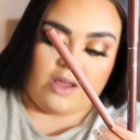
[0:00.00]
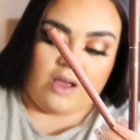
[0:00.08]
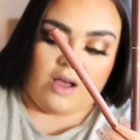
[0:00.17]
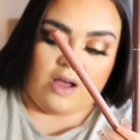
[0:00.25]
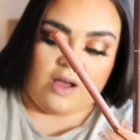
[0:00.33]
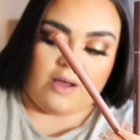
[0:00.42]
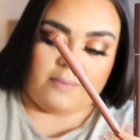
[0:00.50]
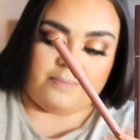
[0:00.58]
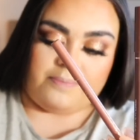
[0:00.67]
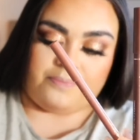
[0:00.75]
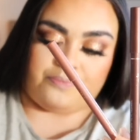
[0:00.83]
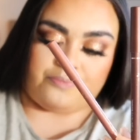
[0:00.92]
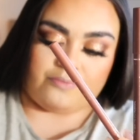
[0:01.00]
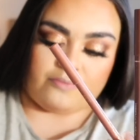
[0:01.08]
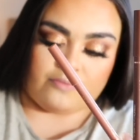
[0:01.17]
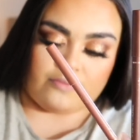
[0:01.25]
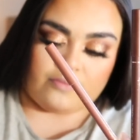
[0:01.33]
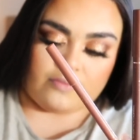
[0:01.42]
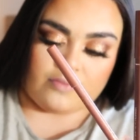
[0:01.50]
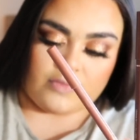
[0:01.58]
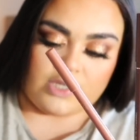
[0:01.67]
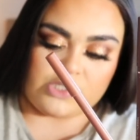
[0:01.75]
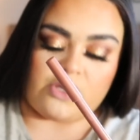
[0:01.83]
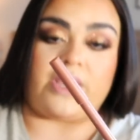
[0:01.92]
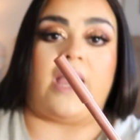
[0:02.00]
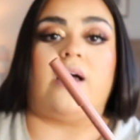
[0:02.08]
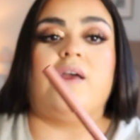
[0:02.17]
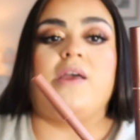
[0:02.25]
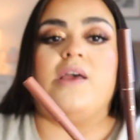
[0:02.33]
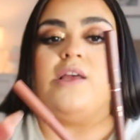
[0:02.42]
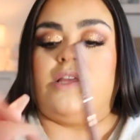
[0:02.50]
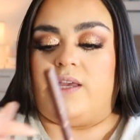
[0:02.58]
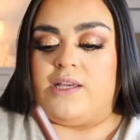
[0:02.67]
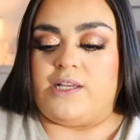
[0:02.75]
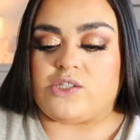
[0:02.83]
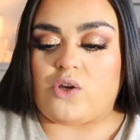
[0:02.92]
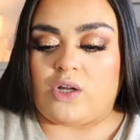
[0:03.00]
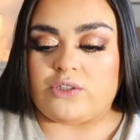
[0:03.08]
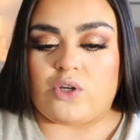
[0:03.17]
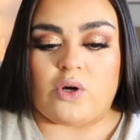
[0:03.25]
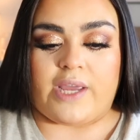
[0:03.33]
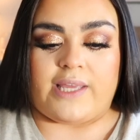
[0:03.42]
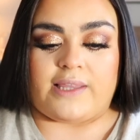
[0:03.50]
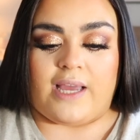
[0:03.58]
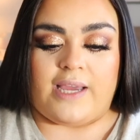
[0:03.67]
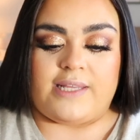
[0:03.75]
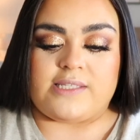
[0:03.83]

So yeah, it's called Coqueta.